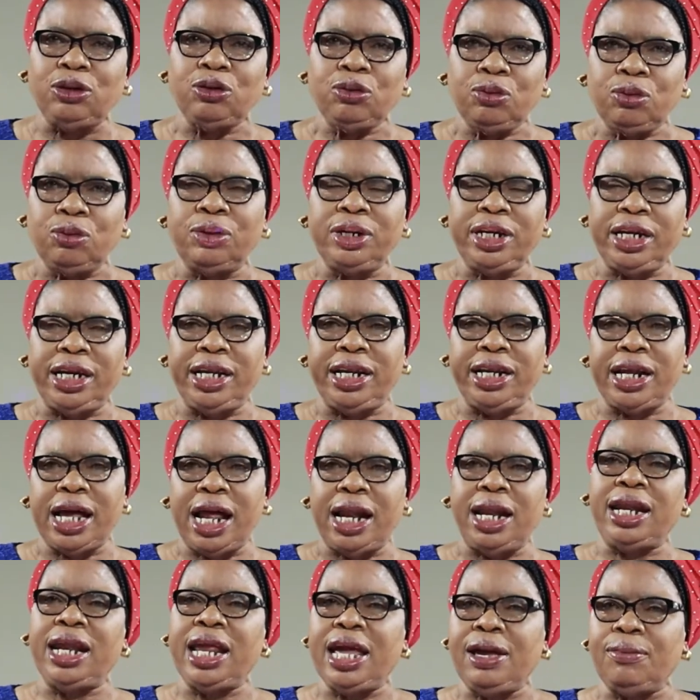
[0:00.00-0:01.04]
you in the
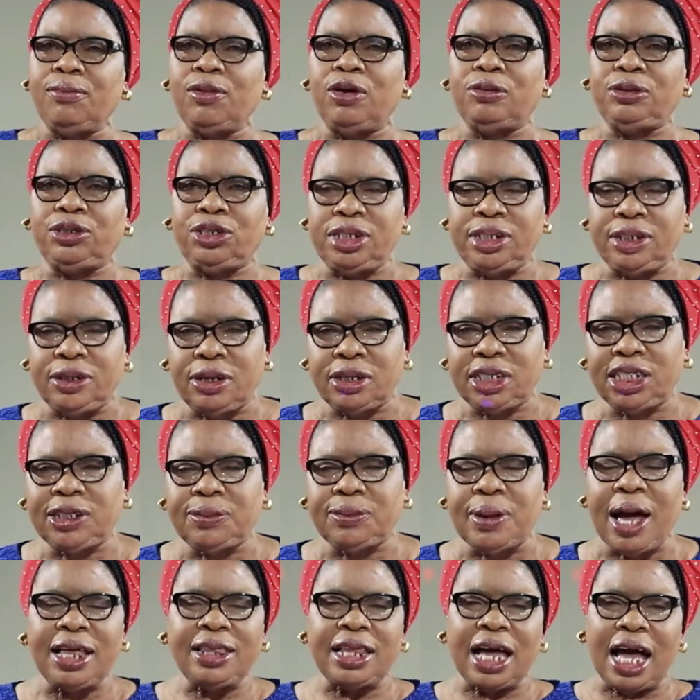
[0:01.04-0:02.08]
name of Jesus.
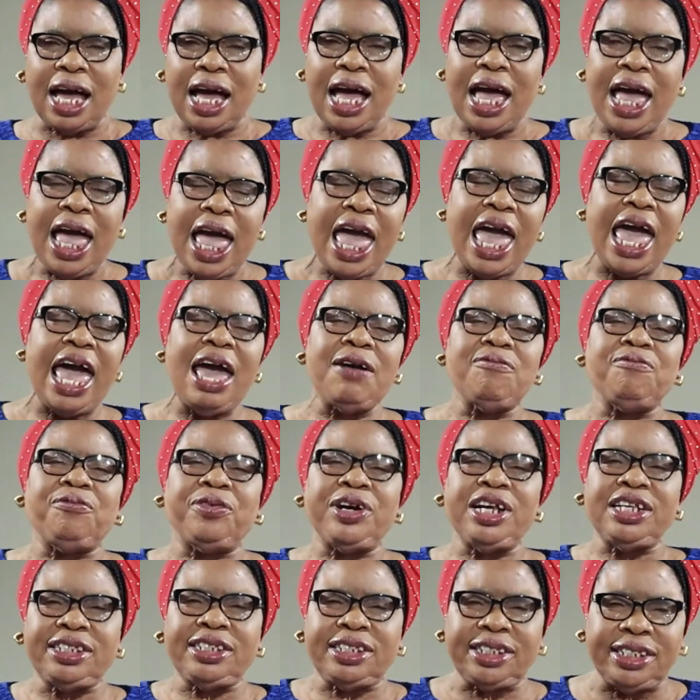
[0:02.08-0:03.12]
Father,
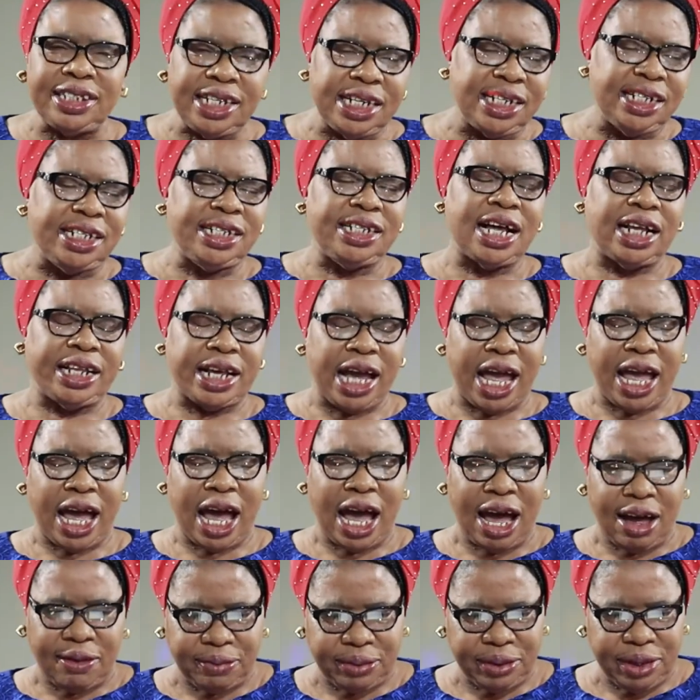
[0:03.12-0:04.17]
every seed that I
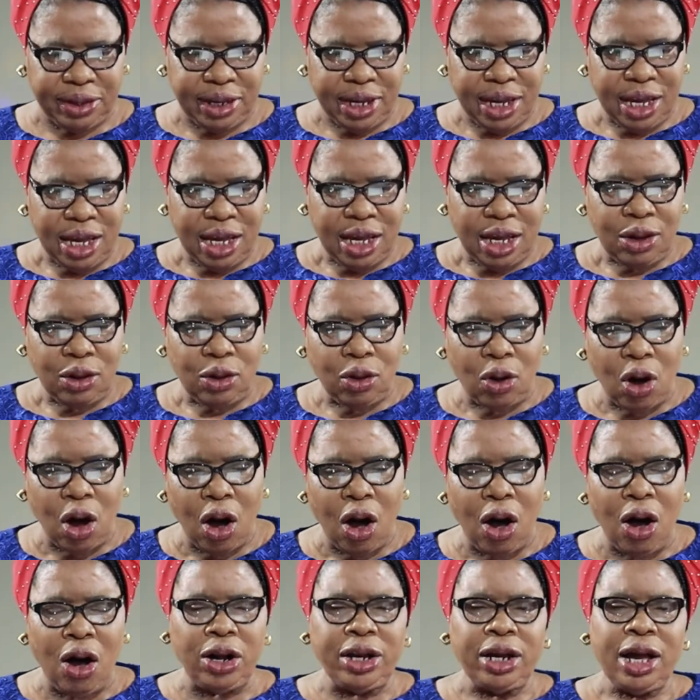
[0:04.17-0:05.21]
have,
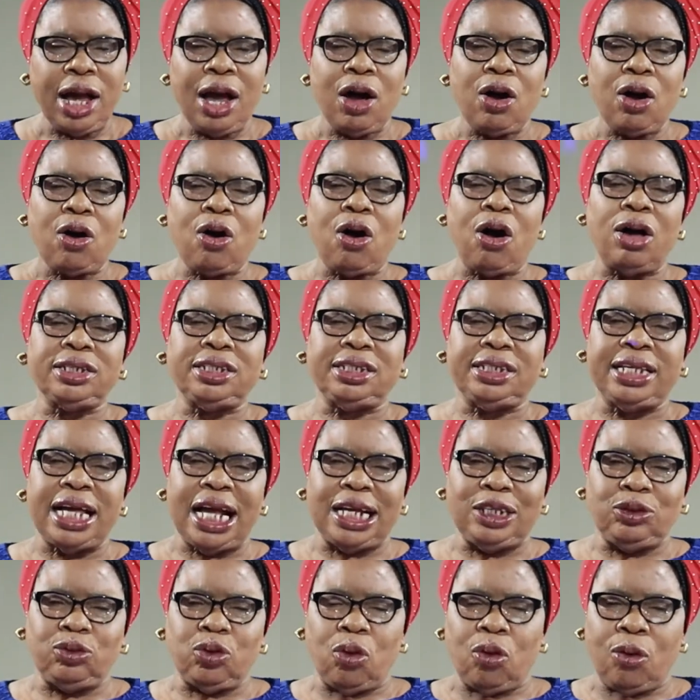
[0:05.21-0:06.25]
God, cause
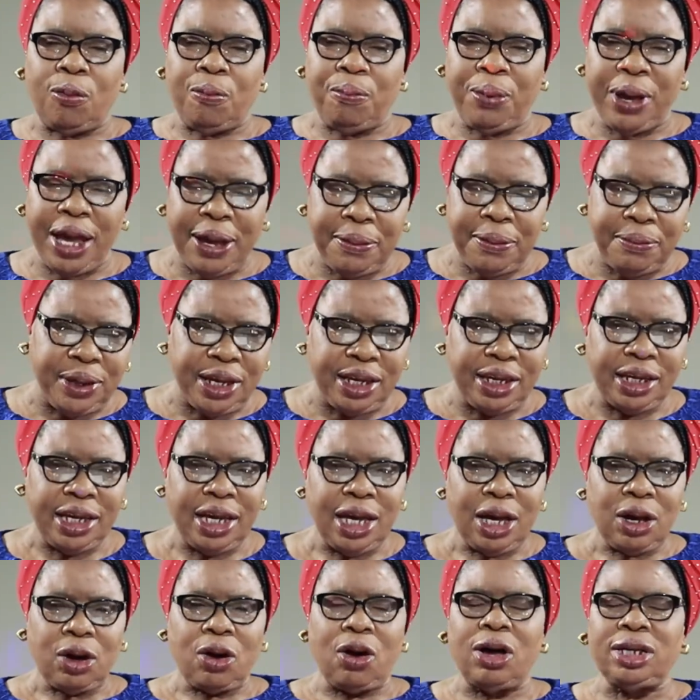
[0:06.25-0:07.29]
them to obey me,
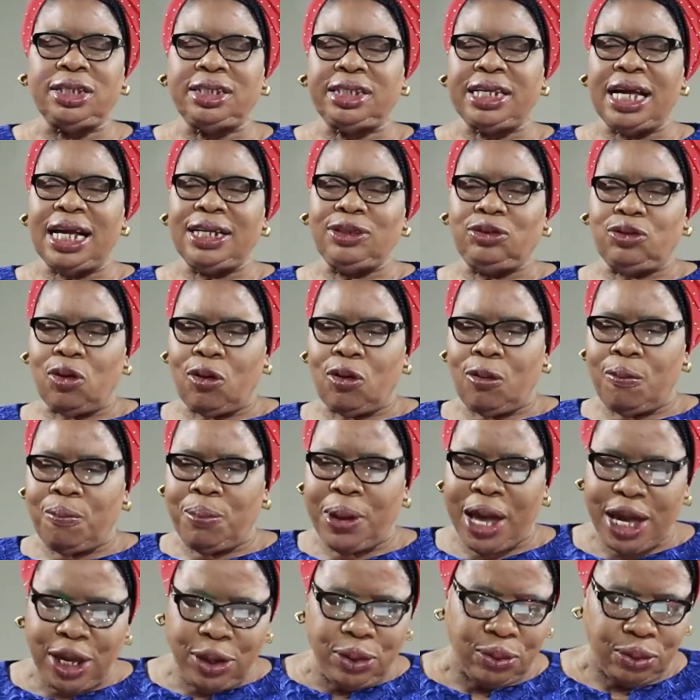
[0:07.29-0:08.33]
cause them to
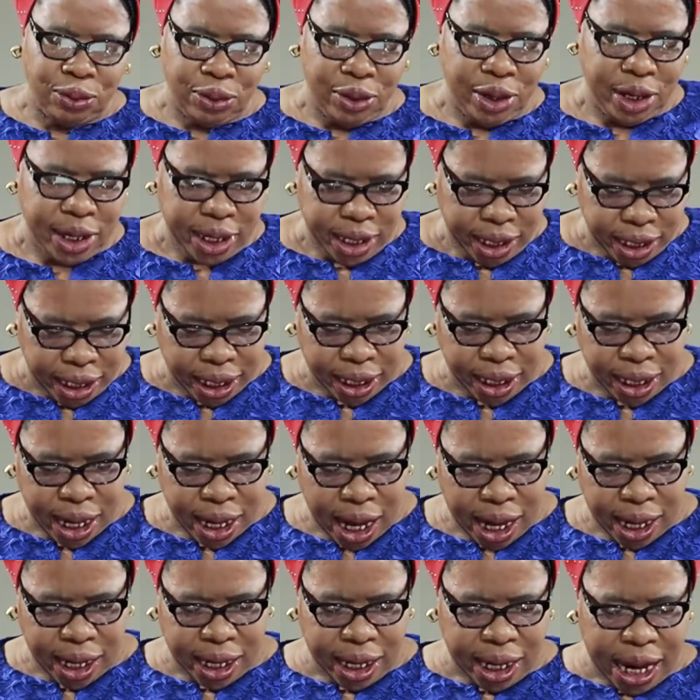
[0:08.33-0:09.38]
obey you in
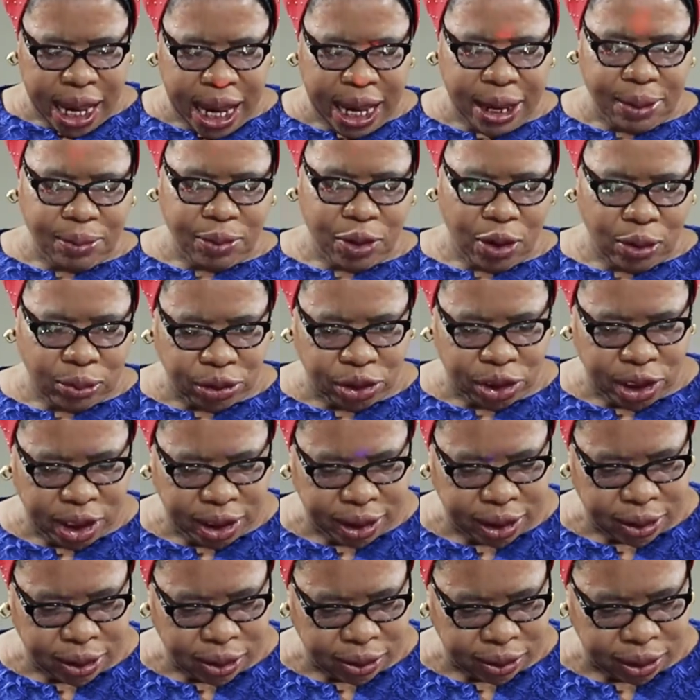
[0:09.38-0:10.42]
the name of
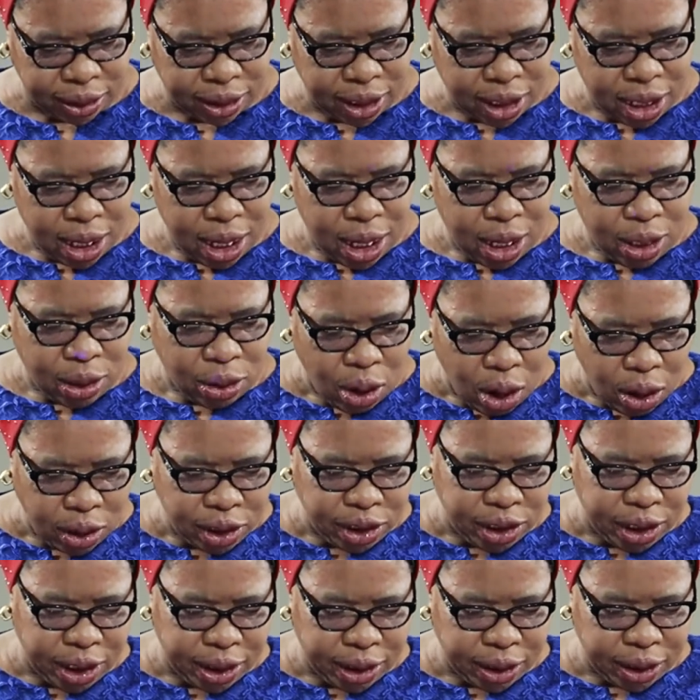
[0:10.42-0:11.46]
Jesus.
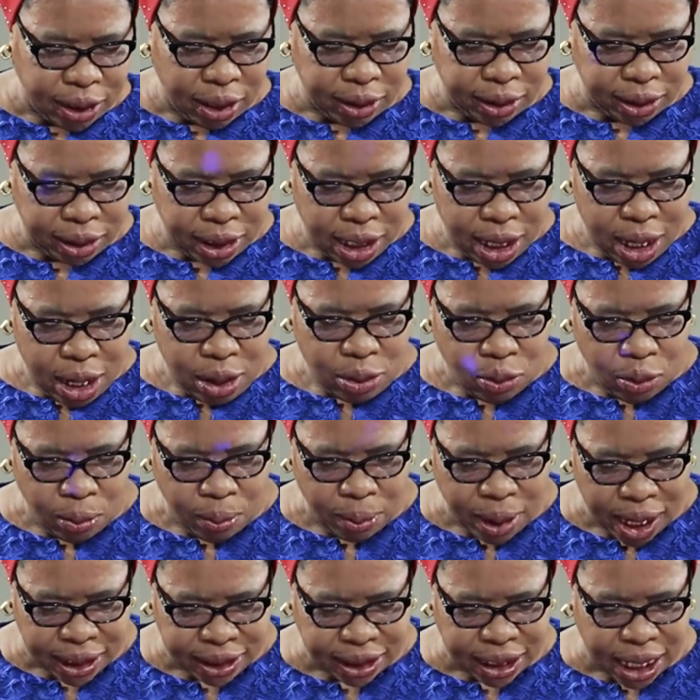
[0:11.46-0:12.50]
Lord Jesus, no
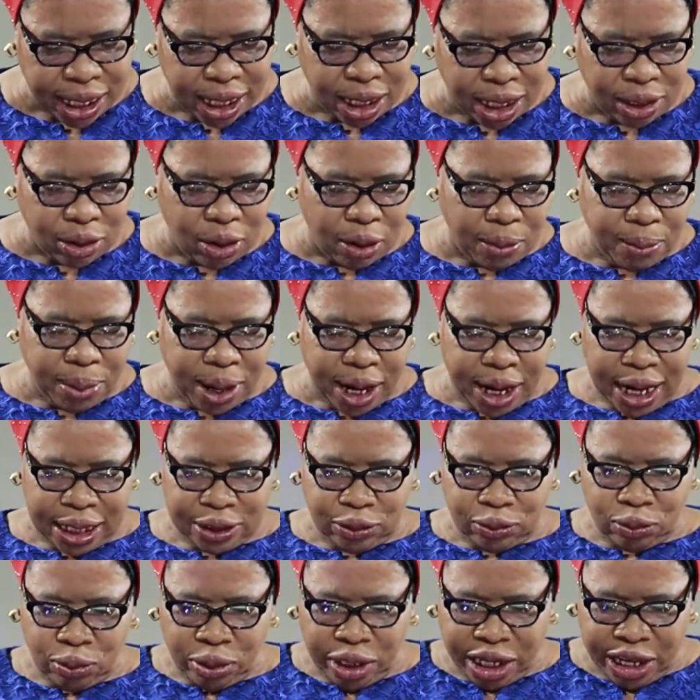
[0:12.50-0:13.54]
matter the number
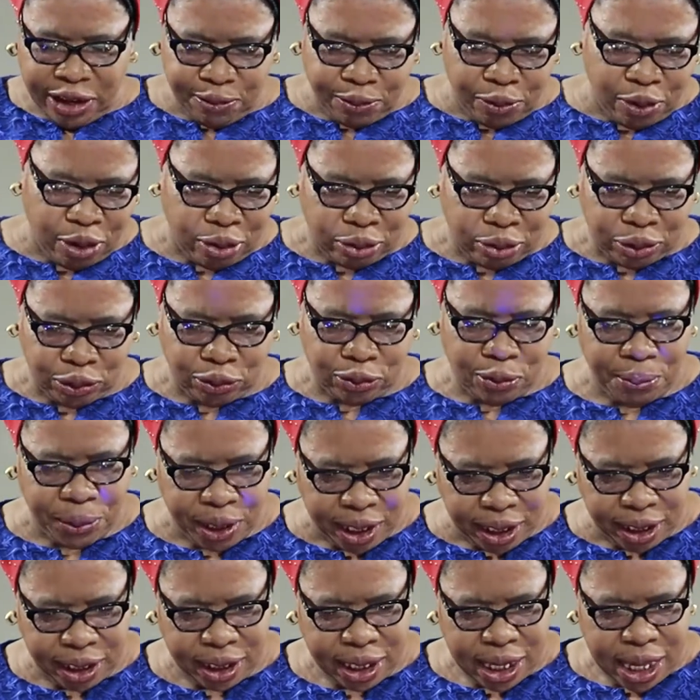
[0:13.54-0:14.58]
that you give unto
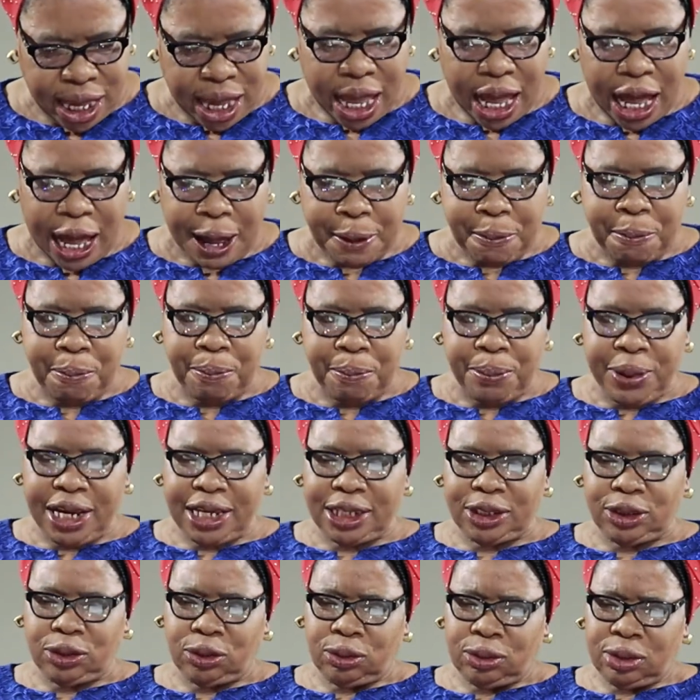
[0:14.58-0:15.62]
me, help
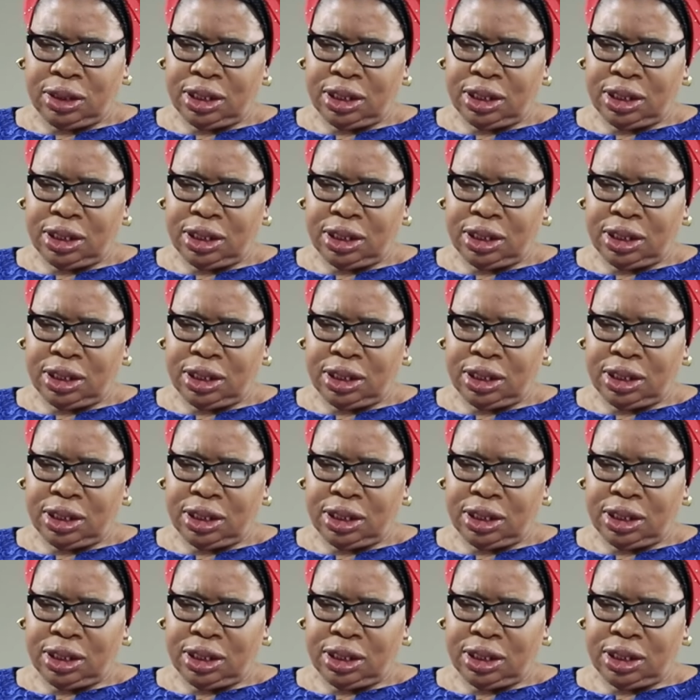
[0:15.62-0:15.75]
me,